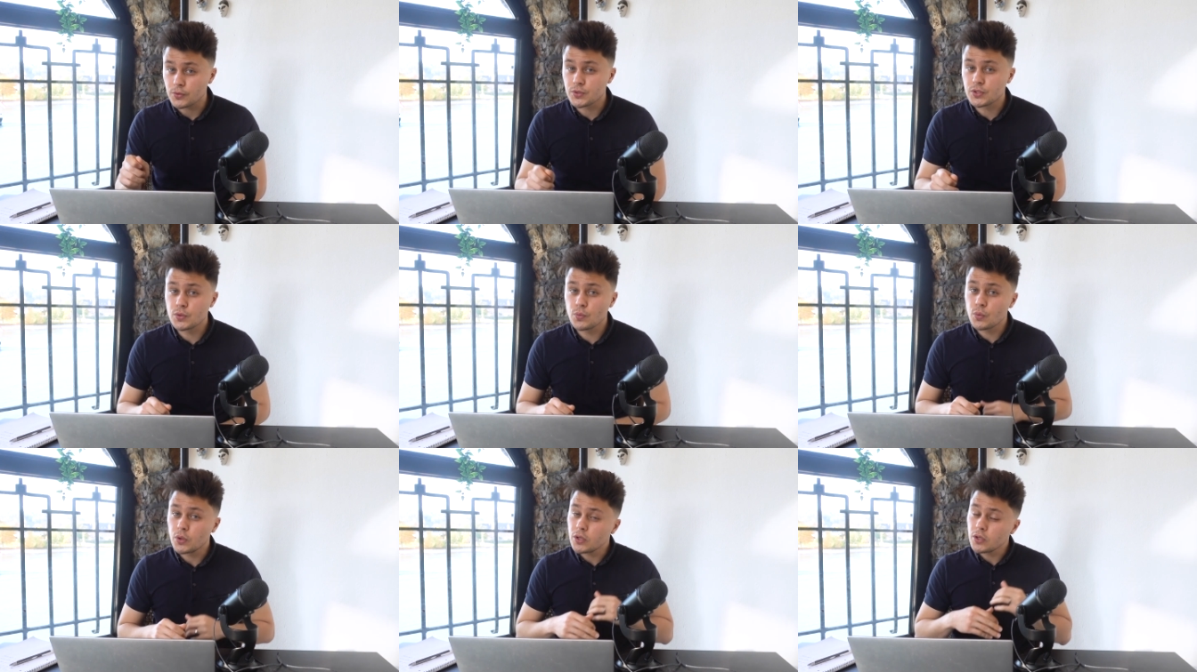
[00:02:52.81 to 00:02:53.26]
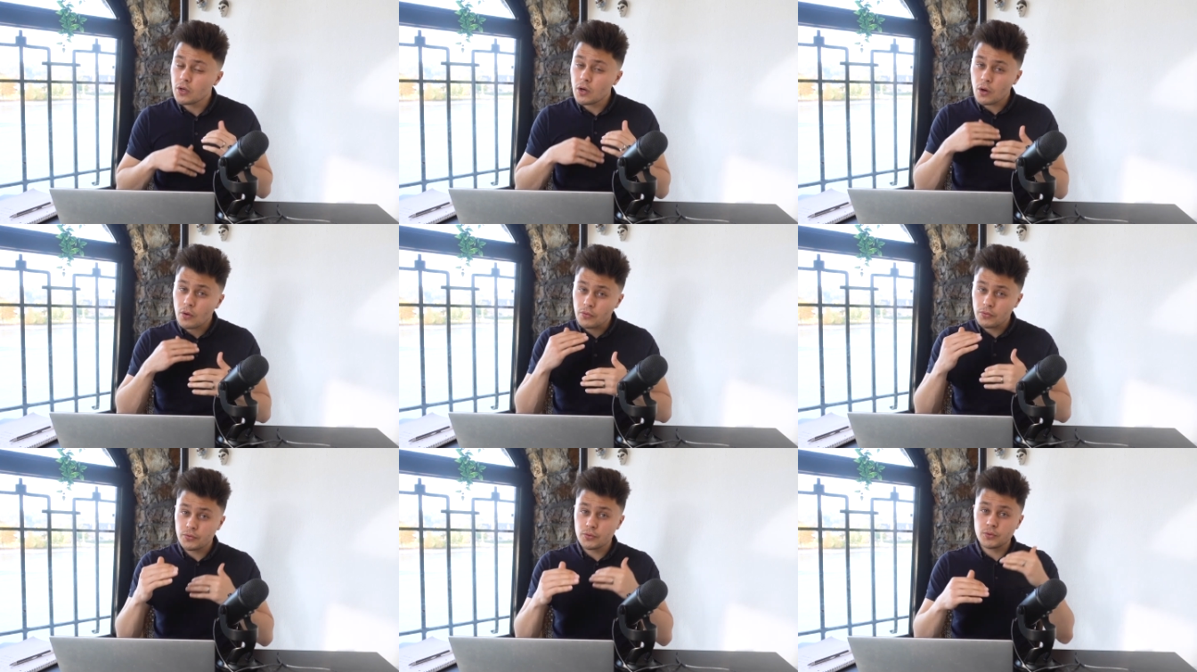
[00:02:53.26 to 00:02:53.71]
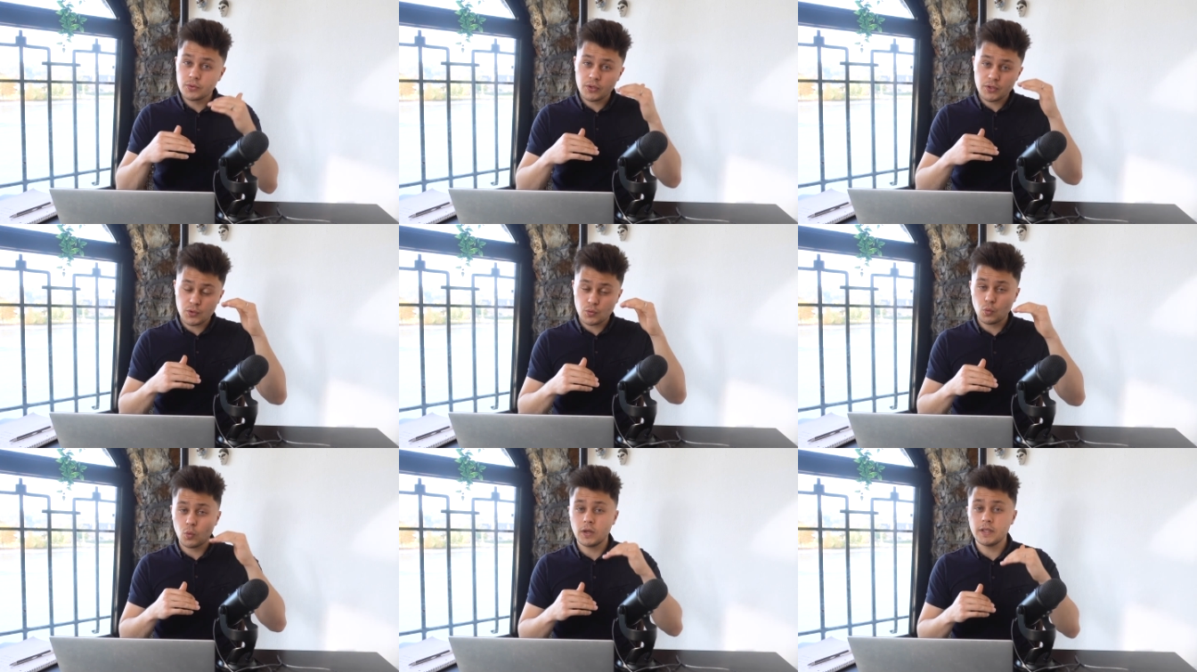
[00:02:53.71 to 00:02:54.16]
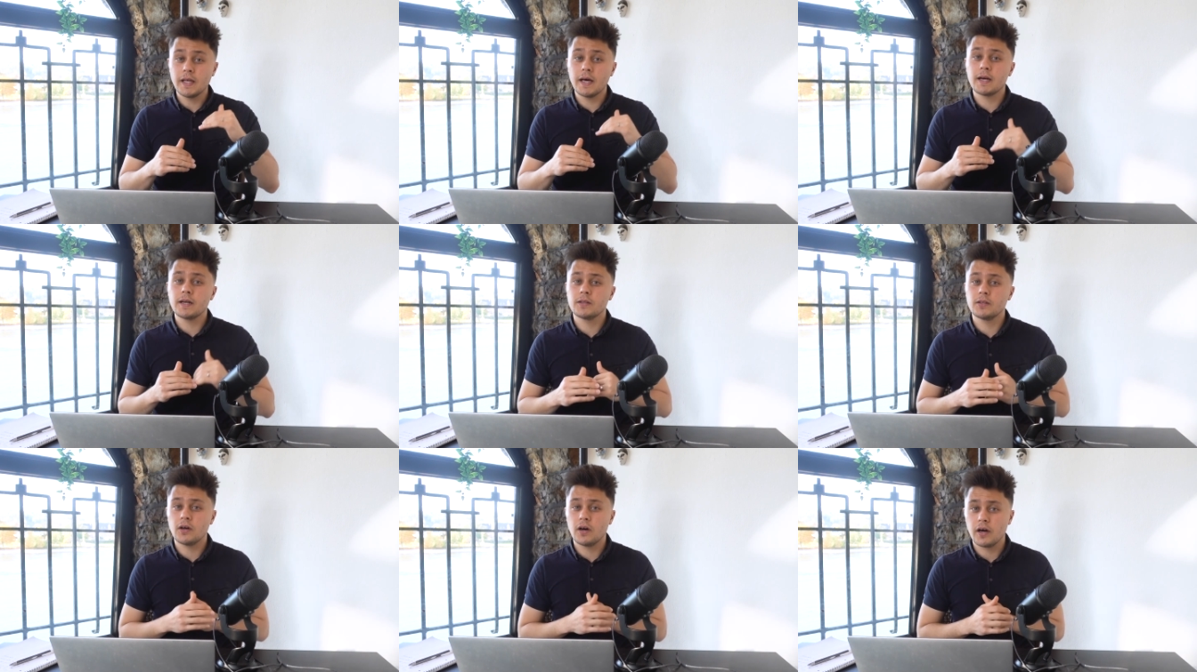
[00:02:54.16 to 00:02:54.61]
So we're going to go through this one at
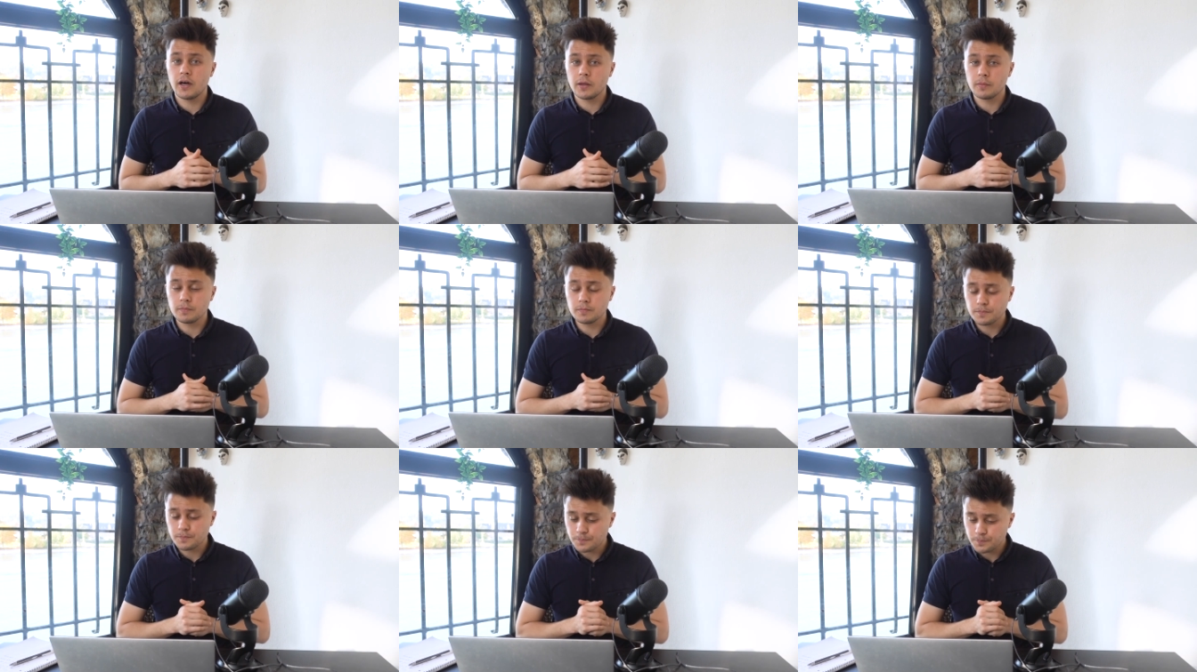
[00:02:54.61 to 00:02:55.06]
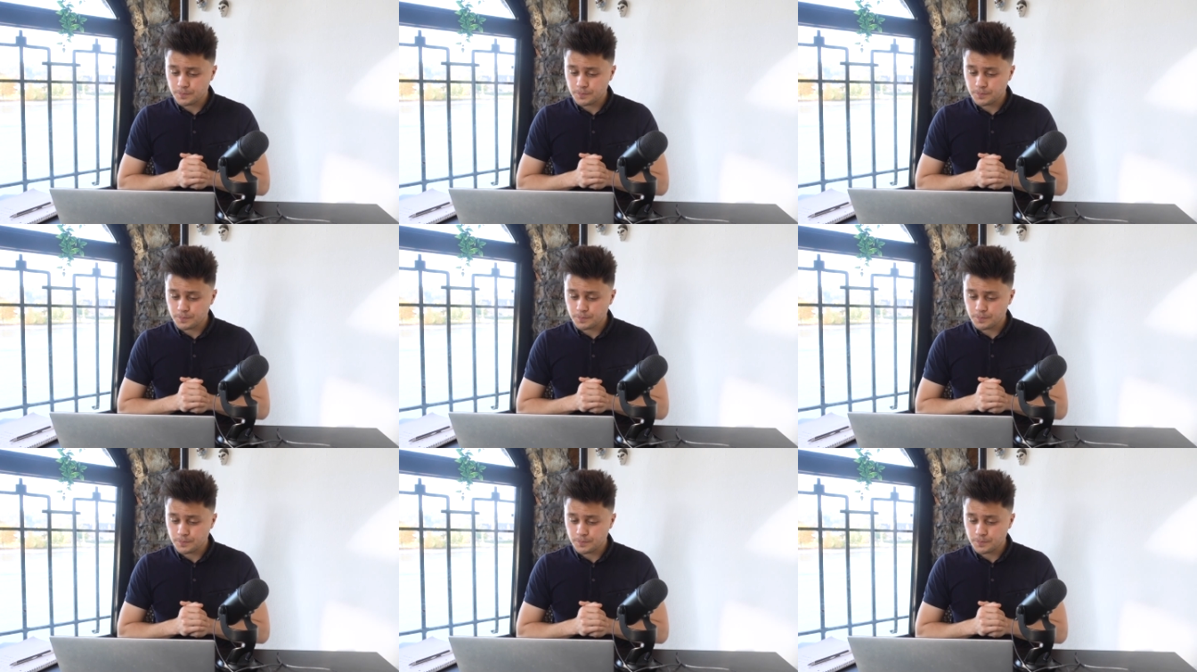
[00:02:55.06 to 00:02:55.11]
a time